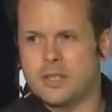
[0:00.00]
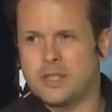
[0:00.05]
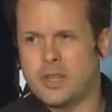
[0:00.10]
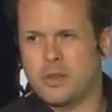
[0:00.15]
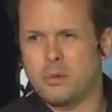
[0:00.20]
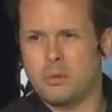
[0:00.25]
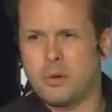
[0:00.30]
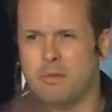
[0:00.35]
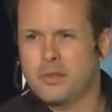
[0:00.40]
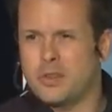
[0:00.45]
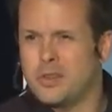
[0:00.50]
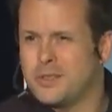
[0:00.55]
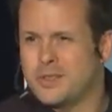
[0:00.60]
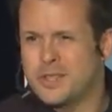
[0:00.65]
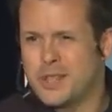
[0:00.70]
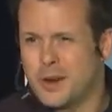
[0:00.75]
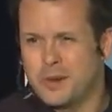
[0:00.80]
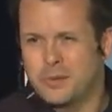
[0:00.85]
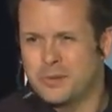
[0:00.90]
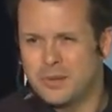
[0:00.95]
So the reviews
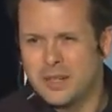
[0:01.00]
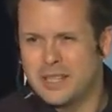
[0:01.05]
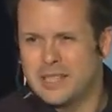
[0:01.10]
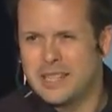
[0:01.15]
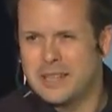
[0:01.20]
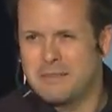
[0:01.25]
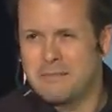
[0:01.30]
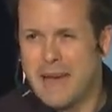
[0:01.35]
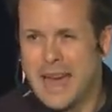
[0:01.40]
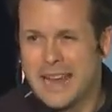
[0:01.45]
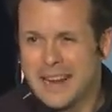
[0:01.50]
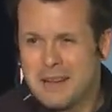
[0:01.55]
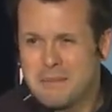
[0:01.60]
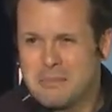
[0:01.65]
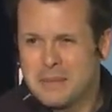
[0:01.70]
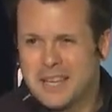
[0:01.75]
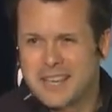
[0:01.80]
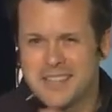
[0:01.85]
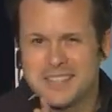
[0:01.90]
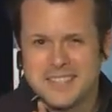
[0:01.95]
don't really matter
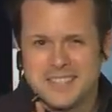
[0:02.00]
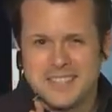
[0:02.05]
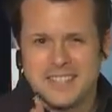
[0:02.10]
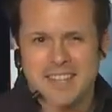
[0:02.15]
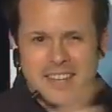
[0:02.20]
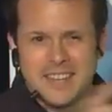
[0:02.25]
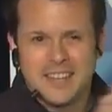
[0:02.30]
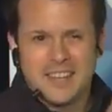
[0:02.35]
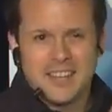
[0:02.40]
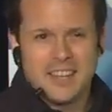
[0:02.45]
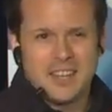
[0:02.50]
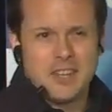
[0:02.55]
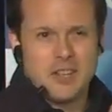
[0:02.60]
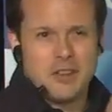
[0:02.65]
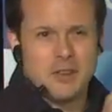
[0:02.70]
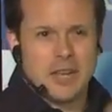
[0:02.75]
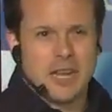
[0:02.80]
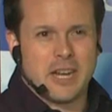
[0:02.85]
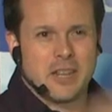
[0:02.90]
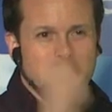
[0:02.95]
because
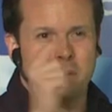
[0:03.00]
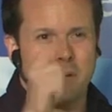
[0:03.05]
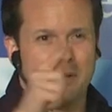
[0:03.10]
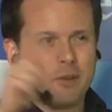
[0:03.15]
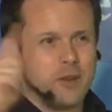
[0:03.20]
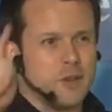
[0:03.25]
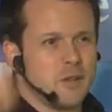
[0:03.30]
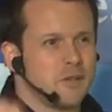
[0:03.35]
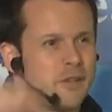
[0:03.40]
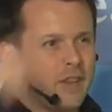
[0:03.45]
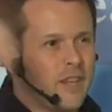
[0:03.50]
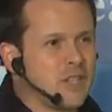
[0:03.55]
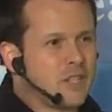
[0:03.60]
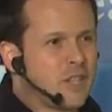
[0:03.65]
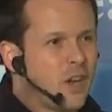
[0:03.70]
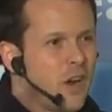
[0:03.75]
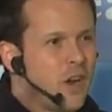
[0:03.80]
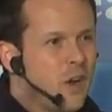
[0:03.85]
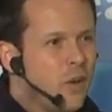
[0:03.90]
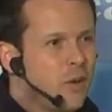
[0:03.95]
you're getting the reviews for the
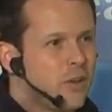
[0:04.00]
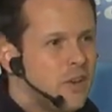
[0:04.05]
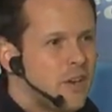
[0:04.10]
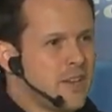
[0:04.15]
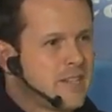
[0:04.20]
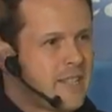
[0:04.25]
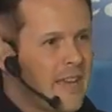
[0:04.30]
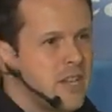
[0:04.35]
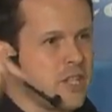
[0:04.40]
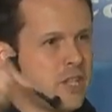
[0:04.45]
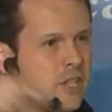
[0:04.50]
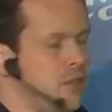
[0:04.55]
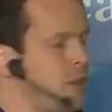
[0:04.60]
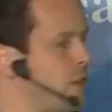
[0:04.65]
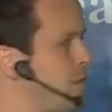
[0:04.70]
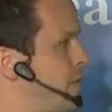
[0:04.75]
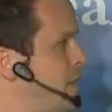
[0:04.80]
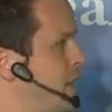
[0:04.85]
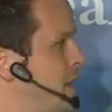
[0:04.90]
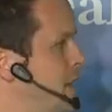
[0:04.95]
entire organization,
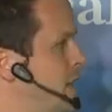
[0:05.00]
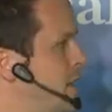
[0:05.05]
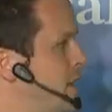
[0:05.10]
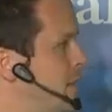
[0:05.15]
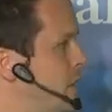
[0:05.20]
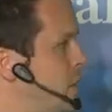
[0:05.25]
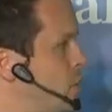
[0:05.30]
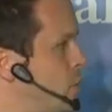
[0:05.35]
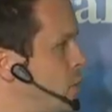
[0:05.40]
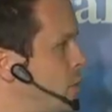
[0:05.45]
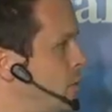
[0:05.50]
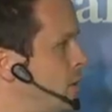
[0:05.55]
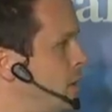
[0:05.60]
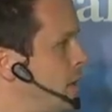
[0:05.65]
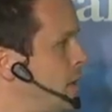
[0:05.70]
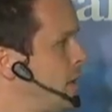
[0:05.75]
not for the individual.